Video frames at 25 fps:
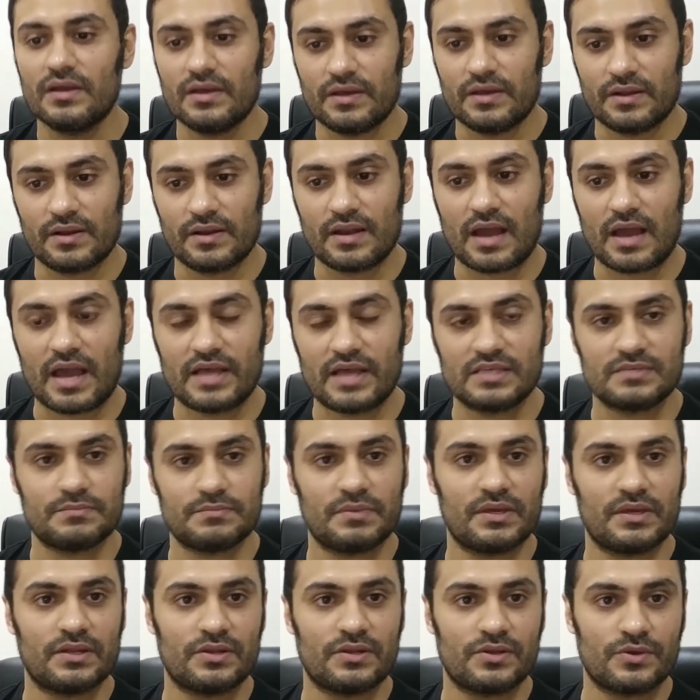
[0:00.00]
relies
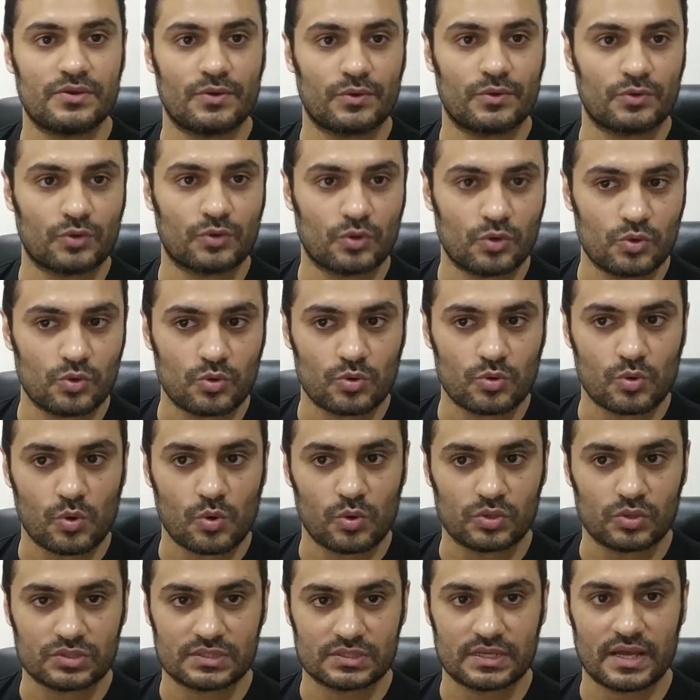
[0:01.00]
mainly on
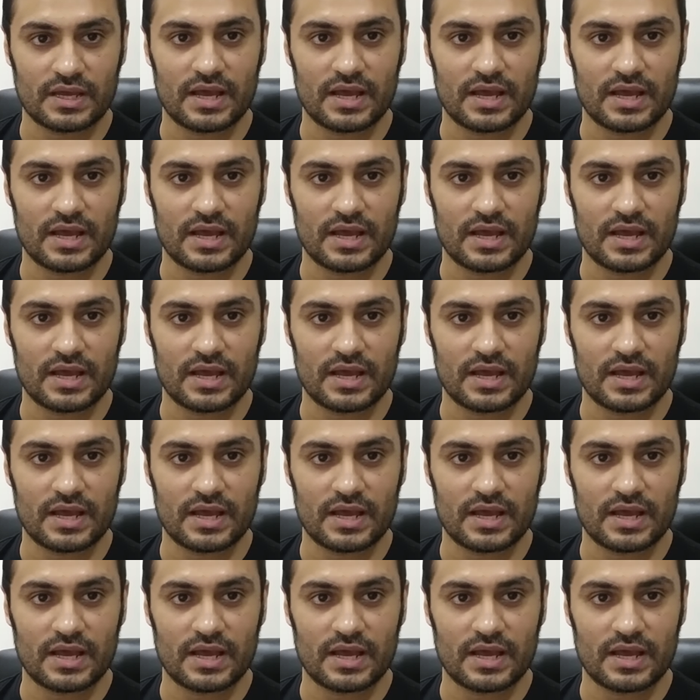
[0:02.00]
glucose,